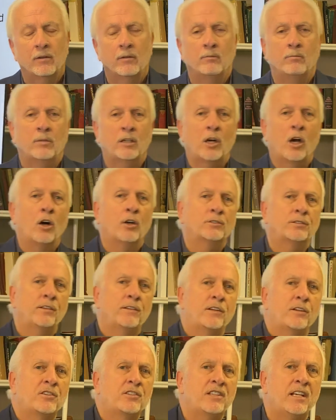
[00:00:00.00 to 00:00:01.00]
Because of
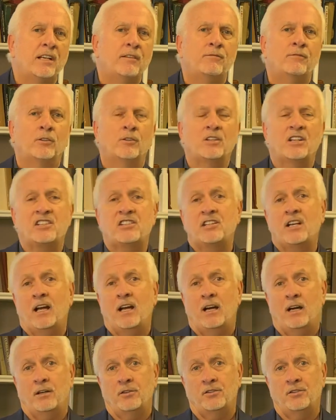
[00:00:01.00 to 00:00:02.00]
their sinful
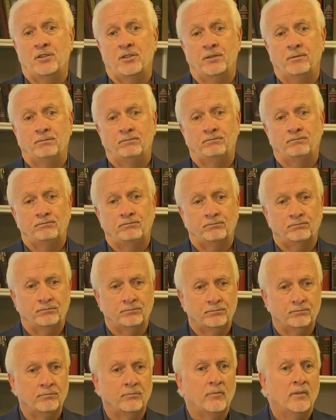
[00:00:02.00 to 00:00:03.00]
desires.
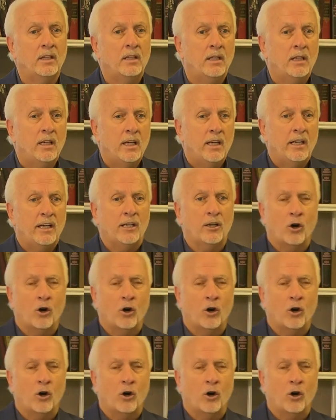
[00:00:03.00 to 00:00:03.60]
In